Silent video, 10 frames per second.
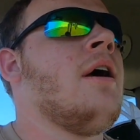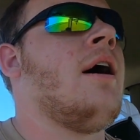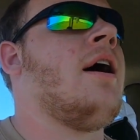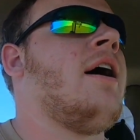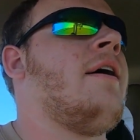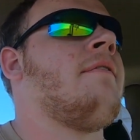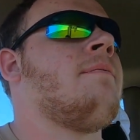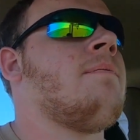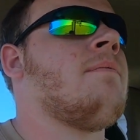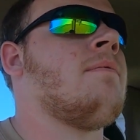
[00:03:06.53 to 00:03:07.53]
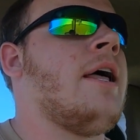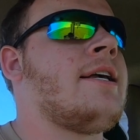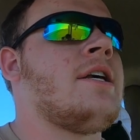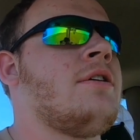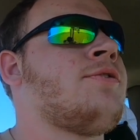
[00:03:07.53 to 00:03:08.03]
Like
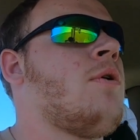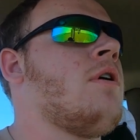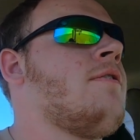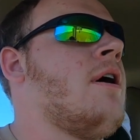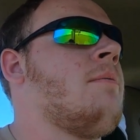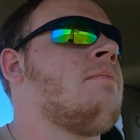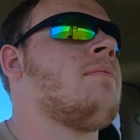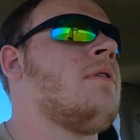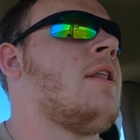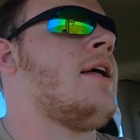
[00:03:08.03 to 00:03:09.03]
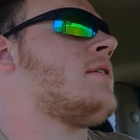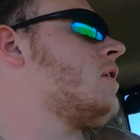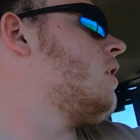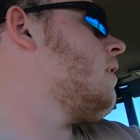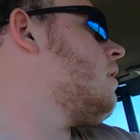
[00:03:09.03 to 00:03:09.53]
I said, there's 4 of them,
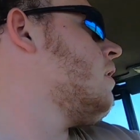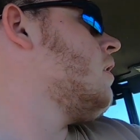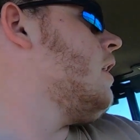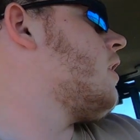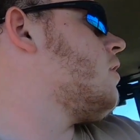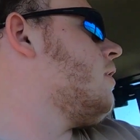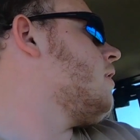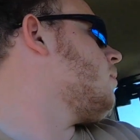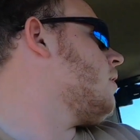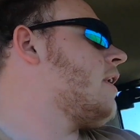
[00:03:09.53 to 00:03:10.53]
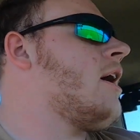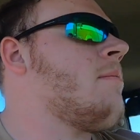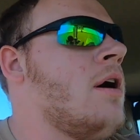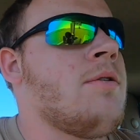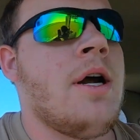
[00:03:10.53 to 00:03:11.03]
including the one that
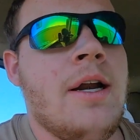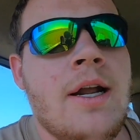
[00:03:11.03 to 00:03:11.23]
I'm on right